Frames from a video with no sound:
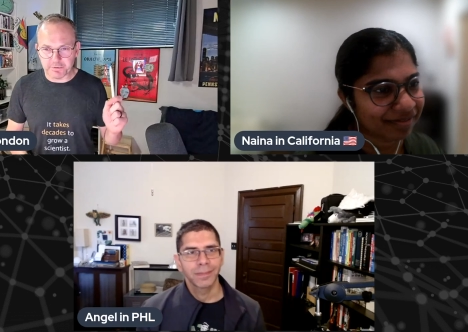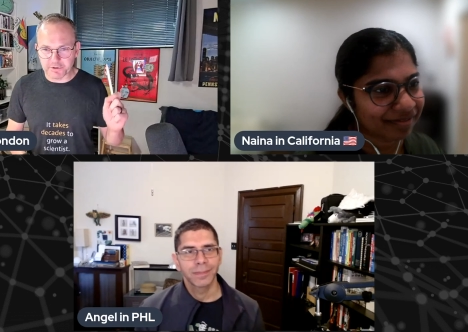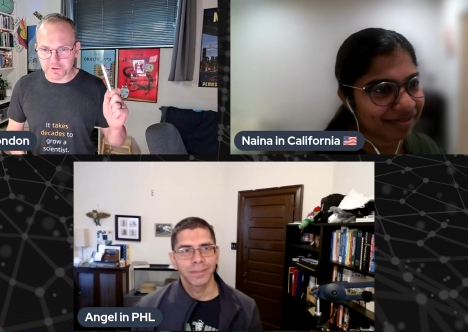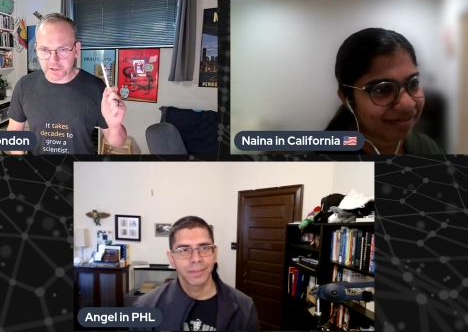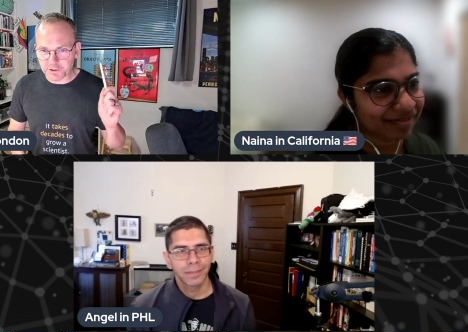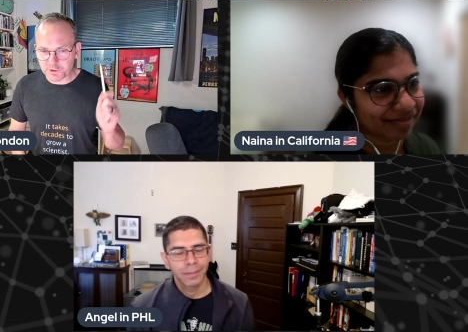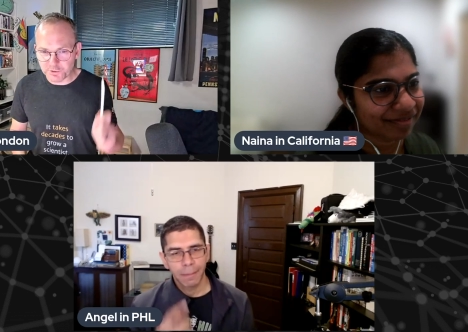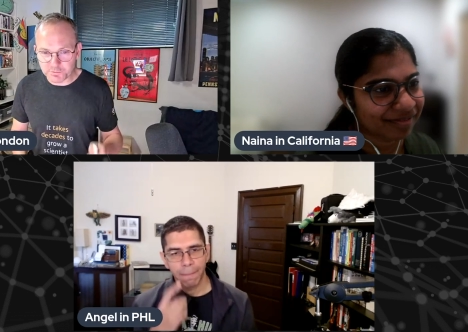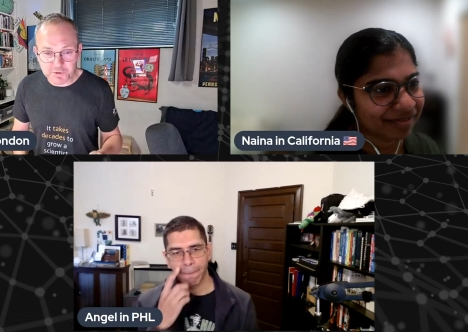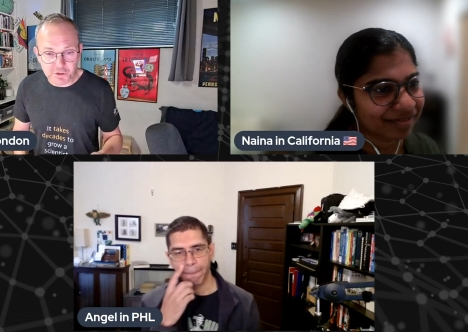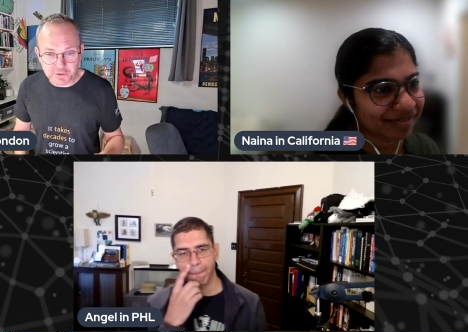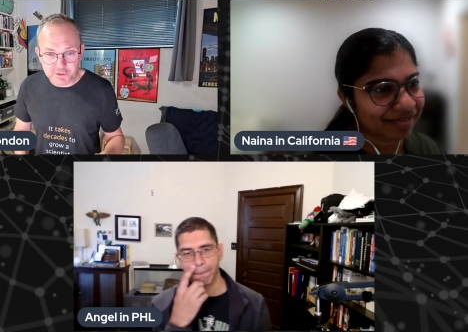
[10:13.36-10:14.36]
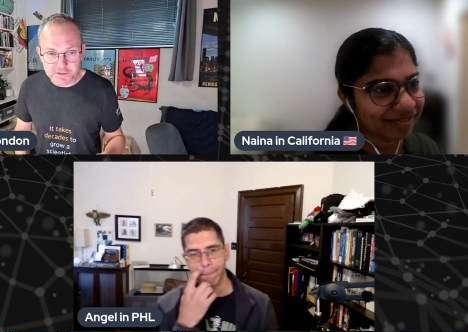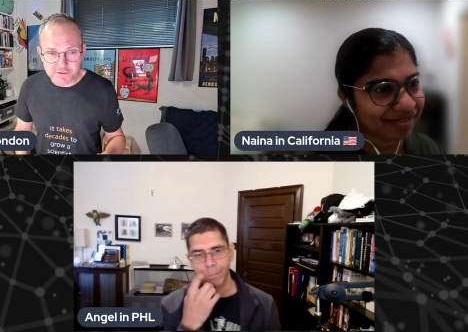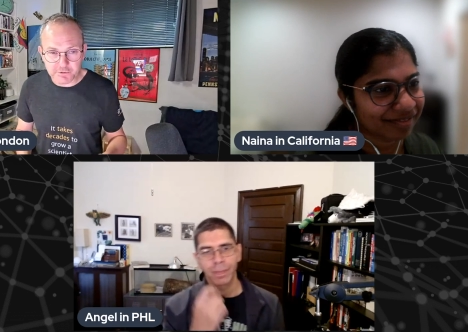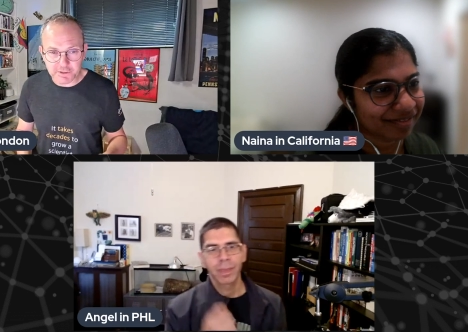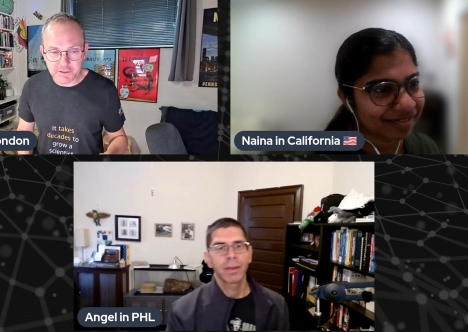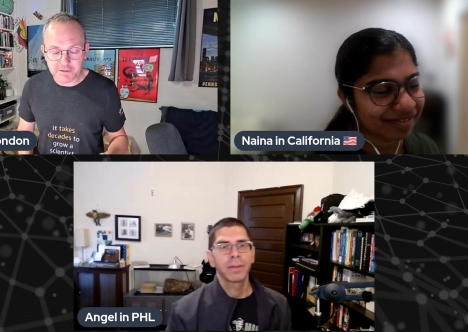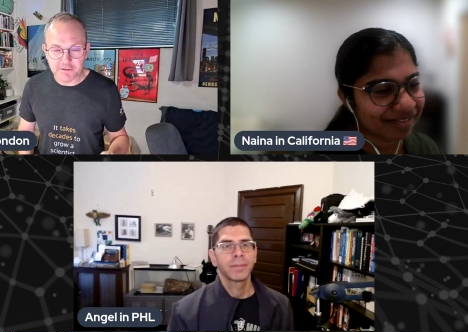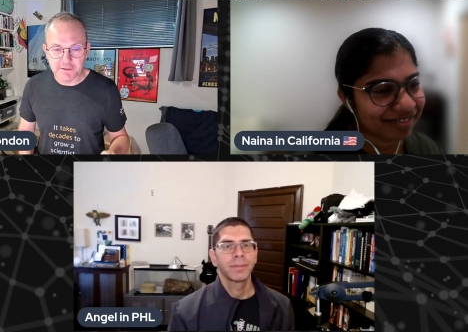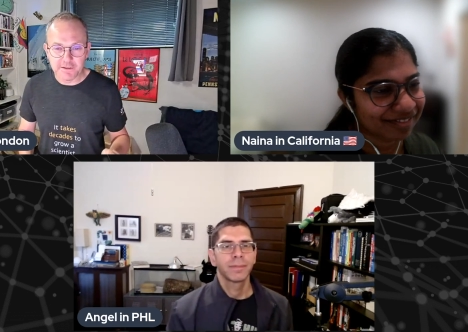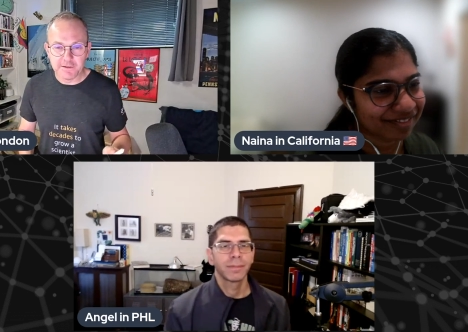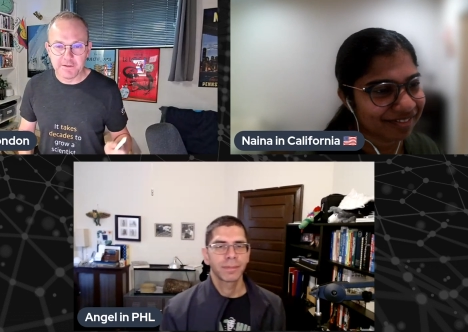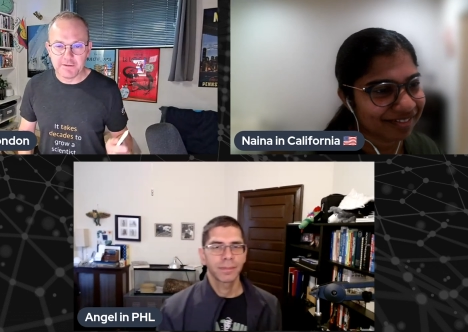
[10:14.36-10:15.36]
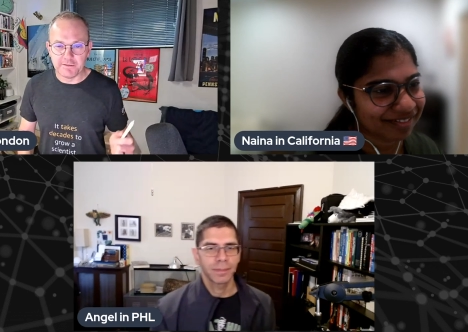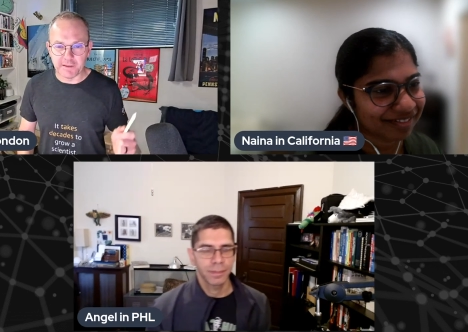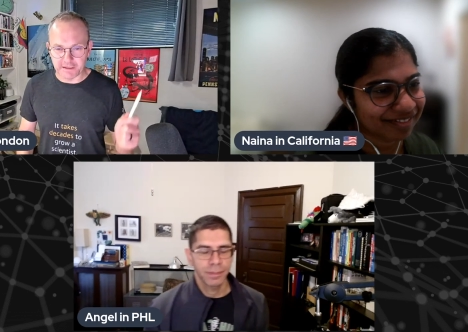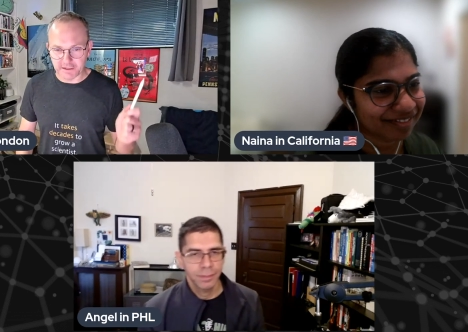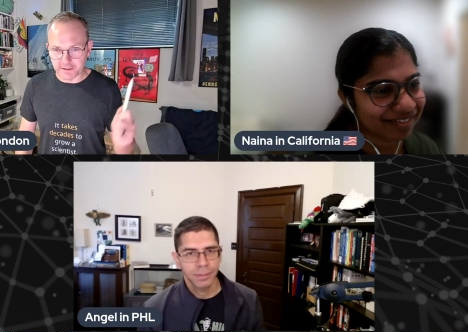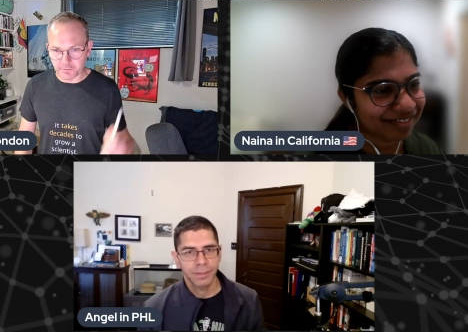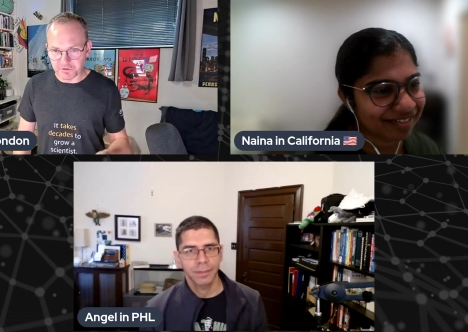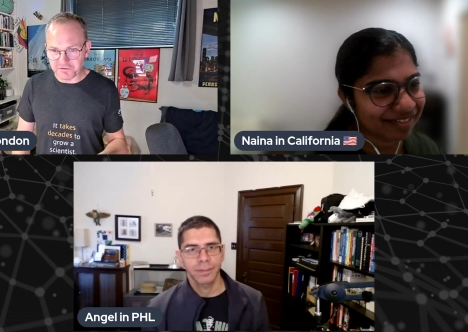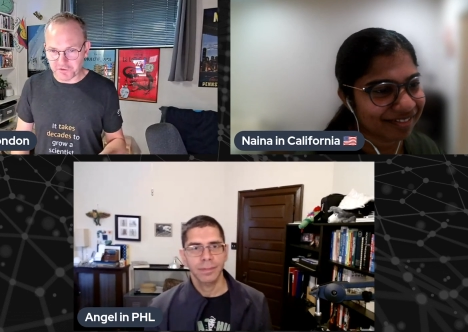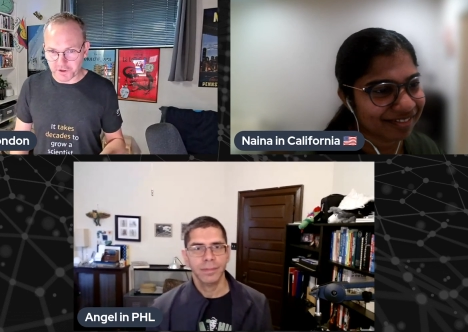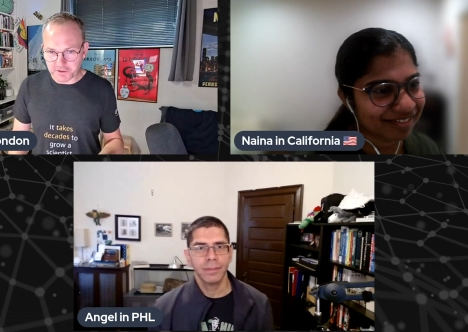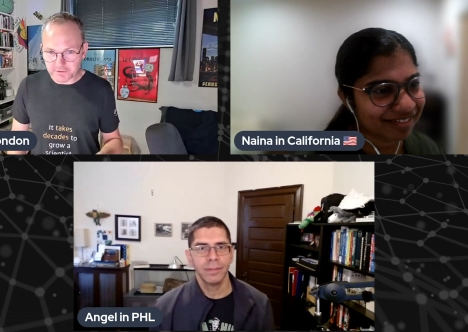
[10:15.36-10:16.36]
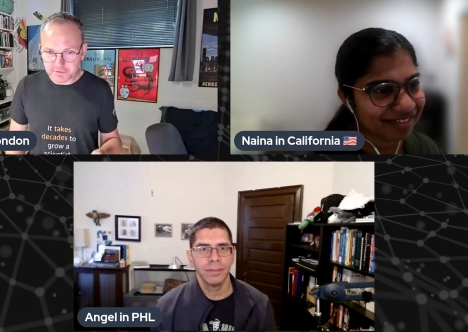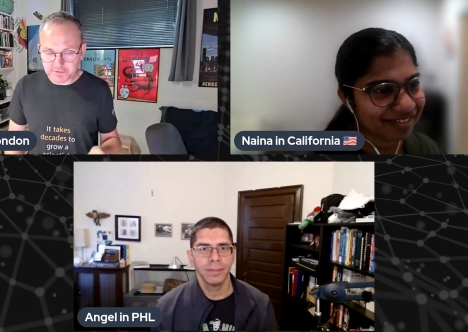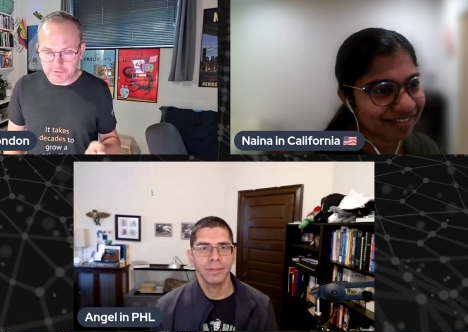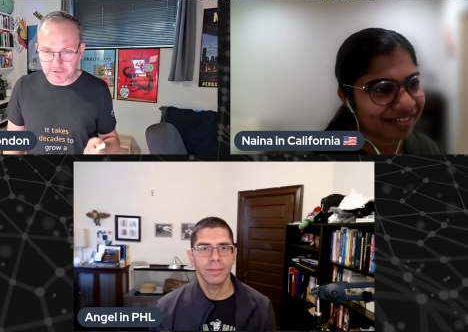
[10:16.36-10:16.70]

Speaker 1: are at KubeCon this week, they can come and find